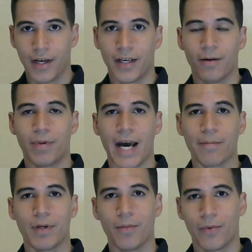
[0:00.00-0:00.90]
that black
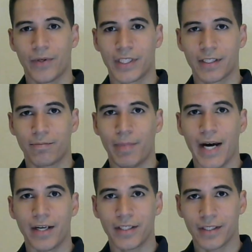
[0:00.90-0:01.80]
people were just
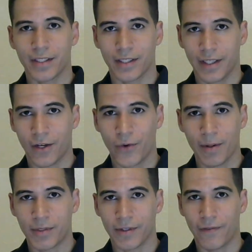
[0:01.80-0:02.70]
better
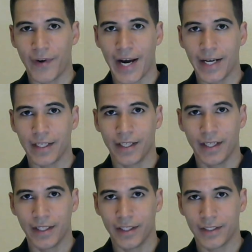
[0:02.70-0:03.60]
equipped to fight
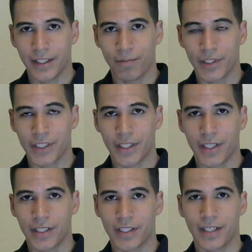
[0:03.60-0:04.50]
in the
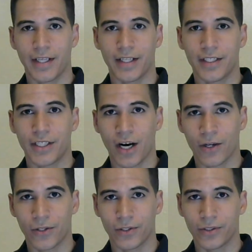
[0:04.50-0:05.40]
temperatures and in the
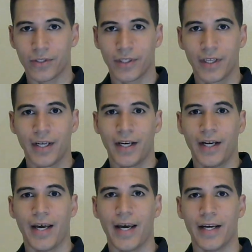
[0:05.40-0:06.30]
jungles,
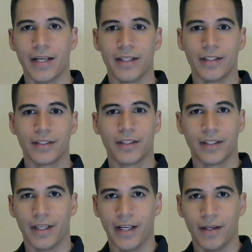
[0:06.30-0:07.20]
and
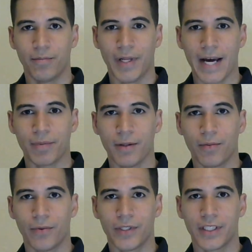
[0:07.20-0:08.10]
the black
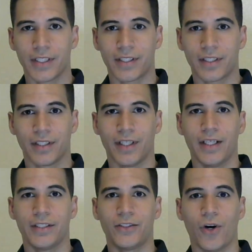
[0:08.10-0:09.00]
people were just
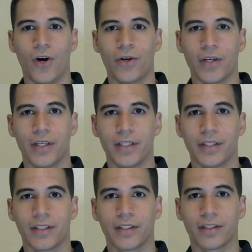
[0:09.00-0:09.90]

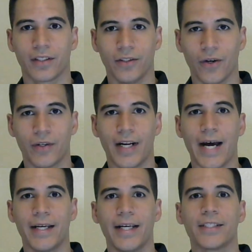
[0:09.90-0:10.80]
stronger,
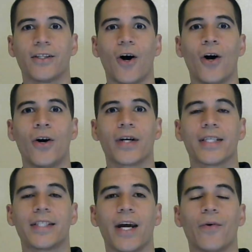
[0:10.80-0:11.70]
not as long
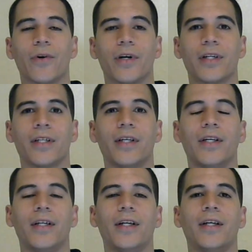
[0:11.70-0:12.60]
as they were
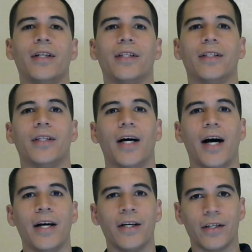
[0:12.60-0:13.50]

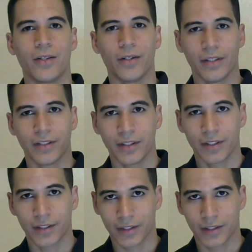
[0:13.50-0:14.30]
under the